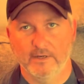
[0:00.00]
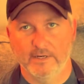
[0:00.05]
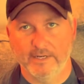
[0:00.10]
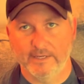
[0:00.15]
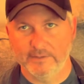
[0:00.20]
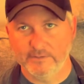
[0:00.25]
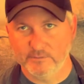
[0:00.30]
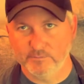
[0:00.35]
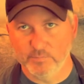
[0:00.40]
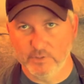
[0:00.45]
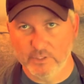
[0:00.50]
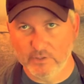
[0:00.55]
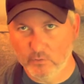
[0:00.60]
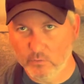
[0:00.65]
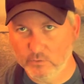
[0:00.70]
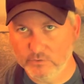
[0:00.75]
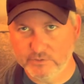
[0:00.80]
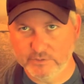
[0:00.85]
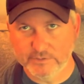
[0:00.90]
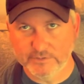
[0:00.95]
has blood
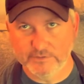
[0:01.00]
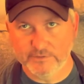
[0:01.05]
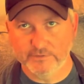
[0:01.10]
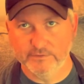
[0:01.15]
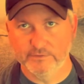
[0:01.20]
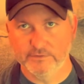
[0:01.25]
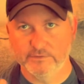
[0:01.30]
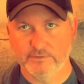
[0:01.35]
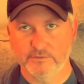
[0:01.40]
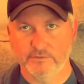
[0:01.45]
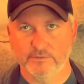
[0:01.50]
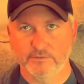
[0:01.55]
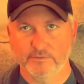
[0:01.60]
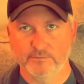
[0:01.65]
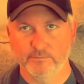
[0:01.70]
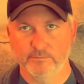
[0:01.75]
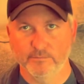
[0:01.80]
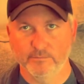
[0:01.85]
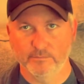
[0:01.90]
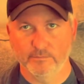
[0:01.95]
oranges,
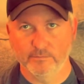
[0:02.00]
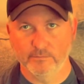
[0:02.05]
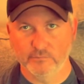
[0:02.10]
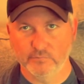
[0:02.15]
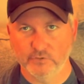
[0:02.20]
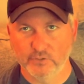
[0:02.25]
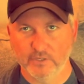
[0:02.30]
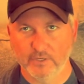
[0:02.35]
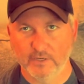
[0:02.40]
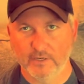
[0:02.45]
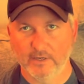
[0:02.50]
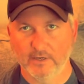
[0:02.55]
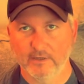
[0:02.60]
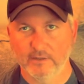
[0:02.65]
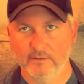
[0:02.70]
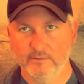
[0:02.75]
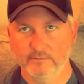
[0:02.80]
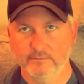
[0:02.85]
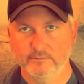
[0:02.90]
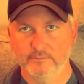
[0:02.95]

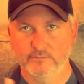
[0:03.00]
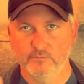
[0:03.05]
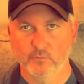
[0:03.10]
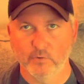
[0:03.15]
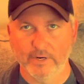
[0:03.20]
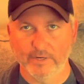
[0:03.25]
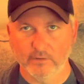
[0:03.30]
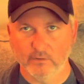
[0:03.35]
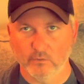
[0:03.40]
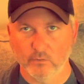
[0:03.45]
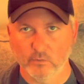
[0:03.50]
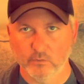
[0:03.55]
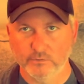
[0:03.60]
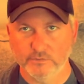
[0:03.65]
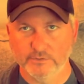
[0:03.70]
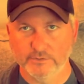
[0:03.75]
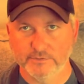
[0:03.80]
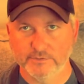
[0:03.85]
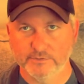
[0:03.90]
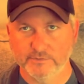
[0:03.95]
regular
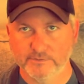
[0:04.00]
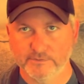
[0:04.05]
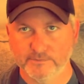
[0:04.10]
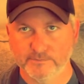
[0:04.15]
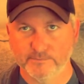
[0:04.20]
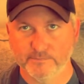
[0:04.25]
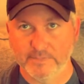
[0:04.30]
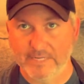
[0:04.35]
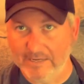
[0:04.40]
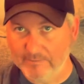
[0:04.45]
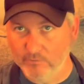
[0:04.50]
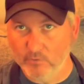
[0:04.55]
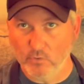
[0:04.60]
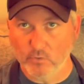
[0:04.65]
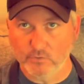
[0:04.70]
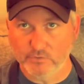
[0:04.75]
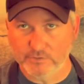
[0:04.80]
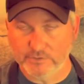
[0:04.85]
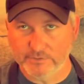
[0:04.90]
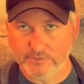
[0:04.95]
oranges, navel
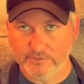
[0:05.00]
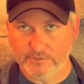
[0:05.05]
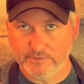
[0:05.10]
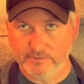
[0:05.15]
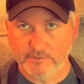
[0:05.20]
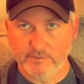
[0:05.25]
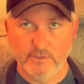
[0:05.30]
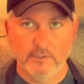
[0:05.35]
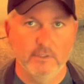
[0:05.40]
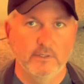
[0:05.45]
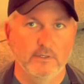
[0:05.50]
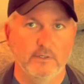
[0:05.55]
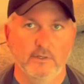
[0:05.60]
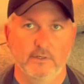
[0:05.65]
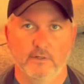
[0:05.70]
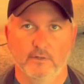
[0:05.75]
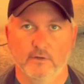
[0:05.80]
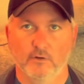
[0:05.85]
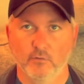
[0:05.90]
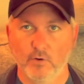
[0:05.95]
oranges,
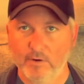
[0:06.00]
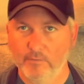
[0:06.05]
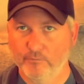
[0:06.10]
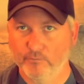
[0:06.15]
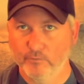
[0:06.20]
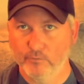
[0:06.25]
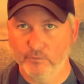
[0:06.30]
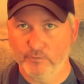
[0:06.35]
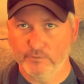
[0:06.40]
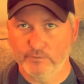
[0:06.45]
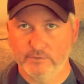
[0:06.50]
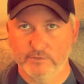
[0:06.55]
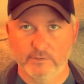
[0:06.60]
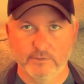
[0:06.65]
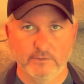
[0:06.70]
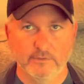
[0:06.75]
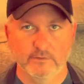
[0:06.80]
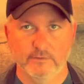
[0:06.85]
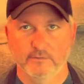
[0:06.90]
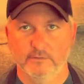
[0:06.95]
grapefruit.
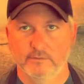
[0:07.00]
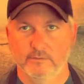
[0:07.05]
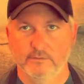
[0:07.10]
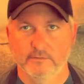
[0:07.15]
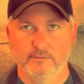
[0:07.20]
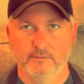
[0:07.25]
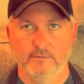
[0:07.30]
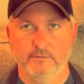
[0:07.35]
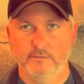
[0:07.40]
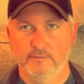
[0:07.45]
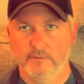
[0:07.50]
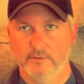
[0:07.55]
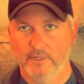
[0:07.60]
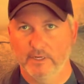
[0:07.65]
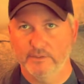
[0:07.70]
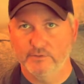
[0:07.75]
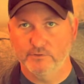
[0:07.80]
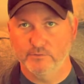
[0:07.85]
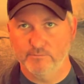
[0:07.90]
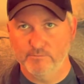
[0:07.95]

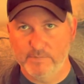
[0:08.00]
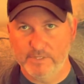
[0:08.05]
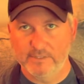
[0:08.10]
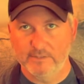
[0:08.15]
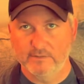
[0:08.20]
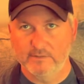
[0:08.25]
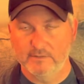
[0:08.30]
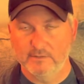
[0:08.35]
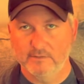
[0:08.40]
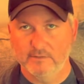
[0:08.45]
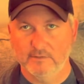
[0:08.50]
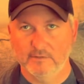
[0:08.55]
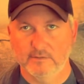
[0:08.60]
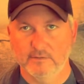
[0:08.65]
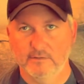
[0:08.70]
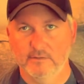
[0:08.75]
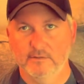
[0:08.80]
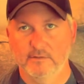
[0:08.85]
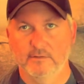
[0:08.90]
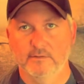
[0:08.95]
Got your mint.
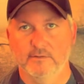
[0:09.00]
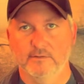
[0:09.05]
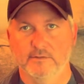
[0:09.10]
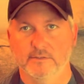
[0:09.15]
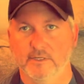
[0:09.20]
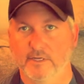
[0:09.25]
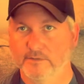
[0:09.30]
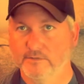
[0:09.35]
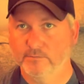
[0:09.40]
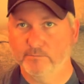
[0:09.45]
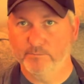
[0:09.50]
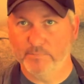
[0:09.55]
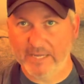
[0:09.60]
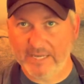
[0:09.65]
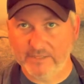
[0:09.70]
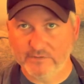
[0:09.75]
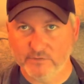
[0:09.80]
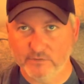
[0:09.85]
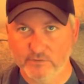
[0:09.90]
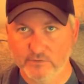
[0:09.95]
It's got some
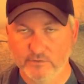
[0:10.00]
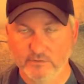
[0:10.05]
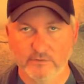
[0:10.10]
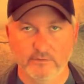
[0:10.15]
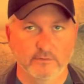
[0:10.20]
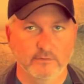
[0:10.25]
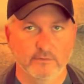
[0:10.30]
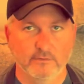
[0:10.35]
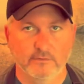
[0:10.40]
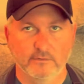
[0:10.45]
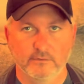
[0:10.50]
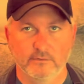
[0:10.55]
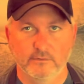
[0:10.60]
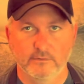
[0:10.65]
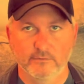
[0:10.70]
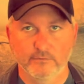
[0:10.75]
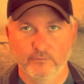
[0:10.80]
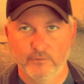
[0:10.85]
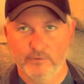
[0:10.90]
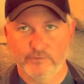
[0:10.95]
basil,
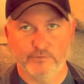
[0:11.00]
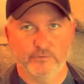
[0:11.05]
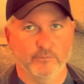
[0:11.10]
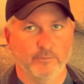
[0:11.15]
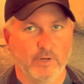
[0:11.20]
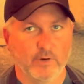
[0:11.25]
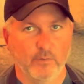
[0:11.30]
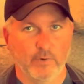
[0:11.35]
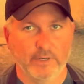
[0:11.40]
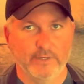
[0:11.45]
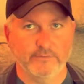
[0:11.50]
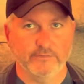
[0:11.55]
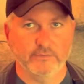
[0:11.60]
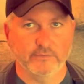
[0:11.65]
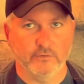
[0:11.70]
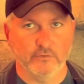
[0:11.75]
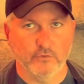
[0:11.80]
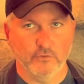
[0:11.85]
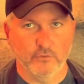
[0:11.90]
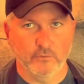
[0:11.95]
fresh from my wife's
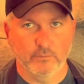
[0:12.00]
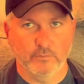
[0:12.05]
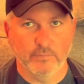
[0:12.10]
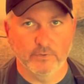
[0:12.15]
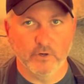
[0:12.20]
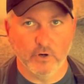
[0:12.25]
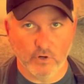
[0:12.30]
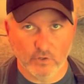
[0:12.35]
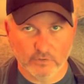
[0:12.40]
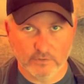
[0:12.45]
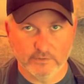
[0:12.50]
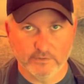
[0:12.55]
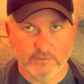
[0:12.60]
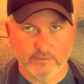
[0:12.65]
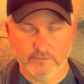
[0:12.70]
herb garden.